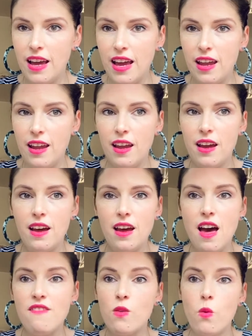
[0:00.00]
a
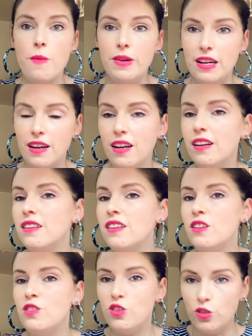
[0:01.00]
EverWebinar
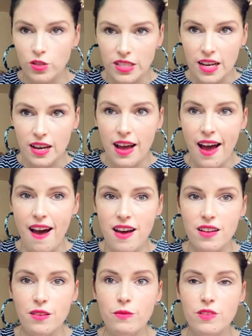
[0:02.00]
user
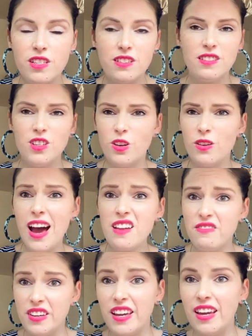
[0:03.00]
and, you know,
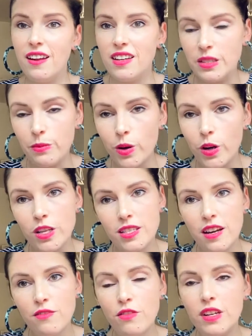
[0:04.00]
advocate, I suppose.
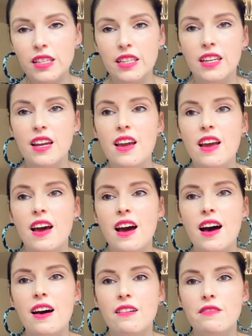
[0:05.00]
I really
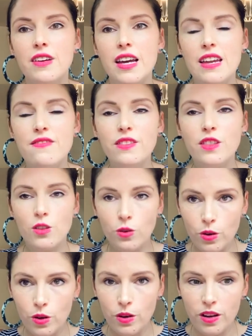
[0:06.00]
have, even
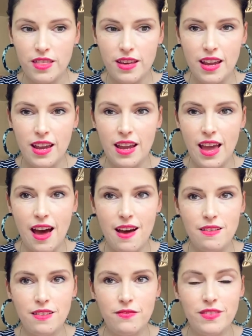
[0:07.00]
though they
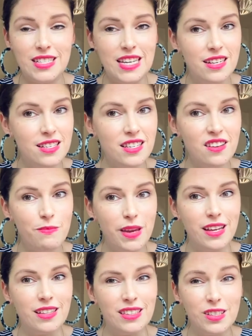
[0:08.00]
had the tendency of
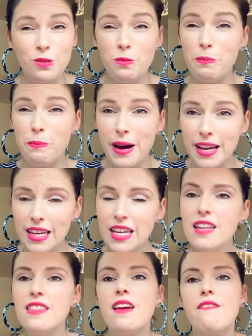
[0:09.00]
being a little
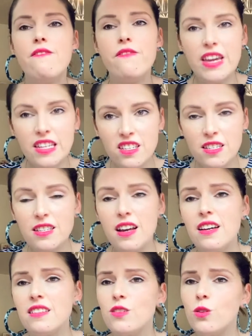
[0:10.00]
buggy, their features
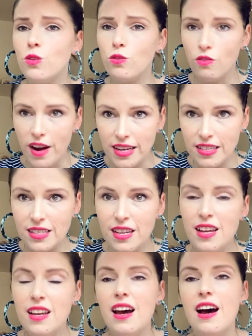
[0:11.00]
are so great.
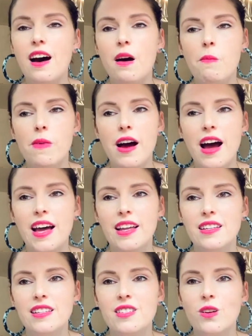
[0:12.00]
Um,
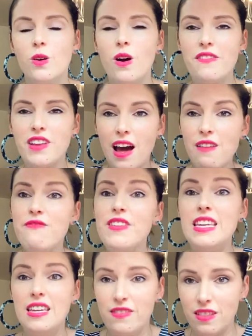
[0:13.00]
and so I've kind of
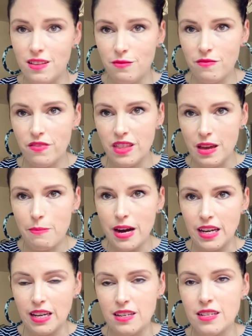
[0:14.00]
forgiven them for their
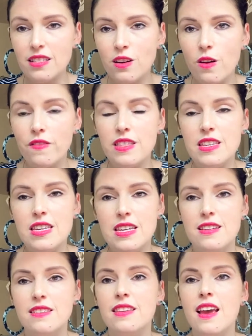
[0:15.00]
bugginess over the
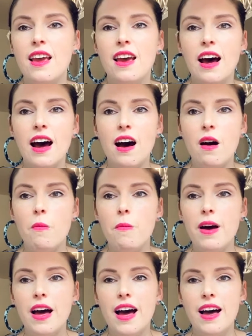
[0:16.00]
years.
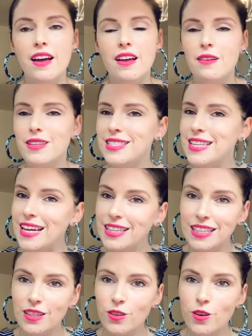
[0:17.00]
Um, uh,
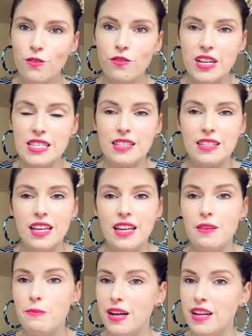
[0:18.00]
sadly though, recently the
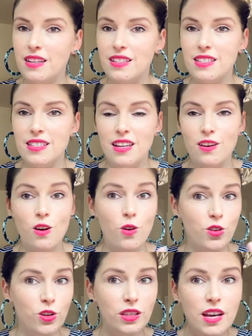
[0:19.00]
bugginess has hit a whole
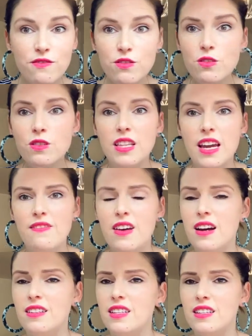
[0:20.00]
new level. They've
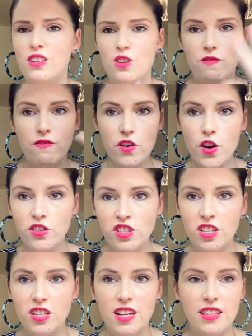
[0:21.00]
uh, done a new
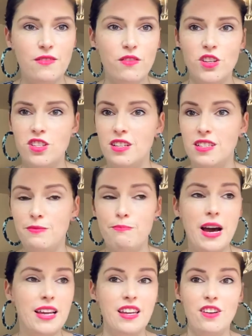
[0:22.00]
version, and that version is
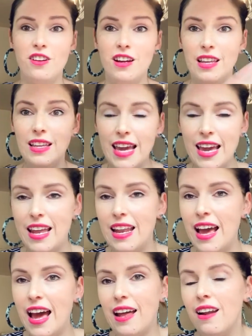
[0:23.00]
buggier again.
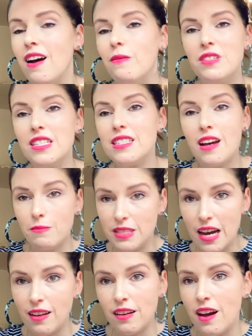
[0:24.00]
And I'm just, I'm
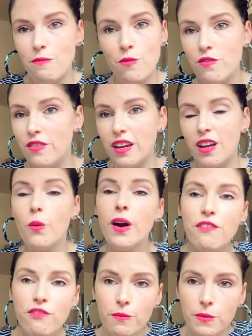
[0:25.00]
done. I'm moving away
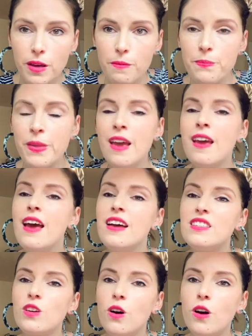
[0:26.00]
from them.
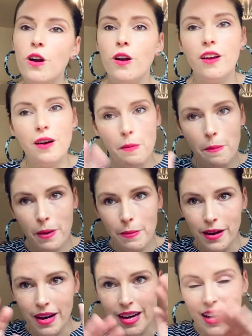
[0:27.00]
So uh,
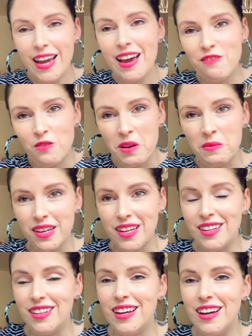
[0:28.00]
bye-bye
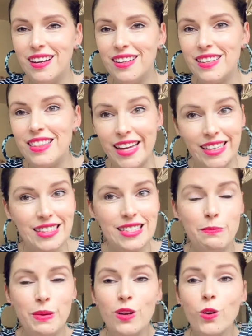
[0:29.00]
EverWebinar, uh, thanks,
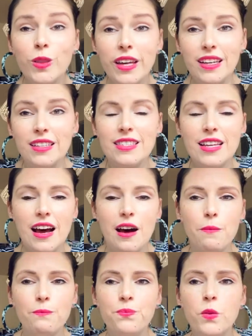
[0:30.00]
but no thanks.
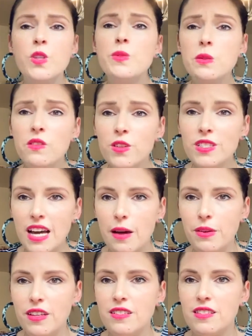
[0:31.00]
Um, which makes me feel sad
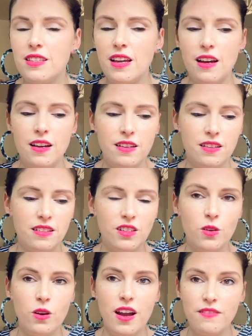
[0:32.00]
because, uh, you
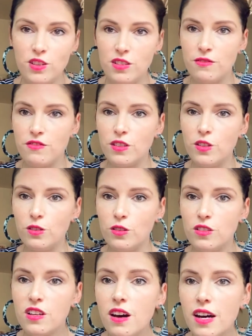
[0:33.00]
know, I have used them for a long, long
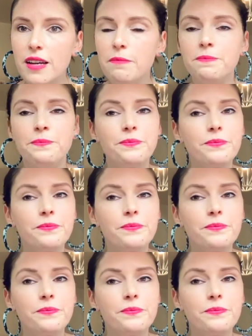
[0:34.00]
time.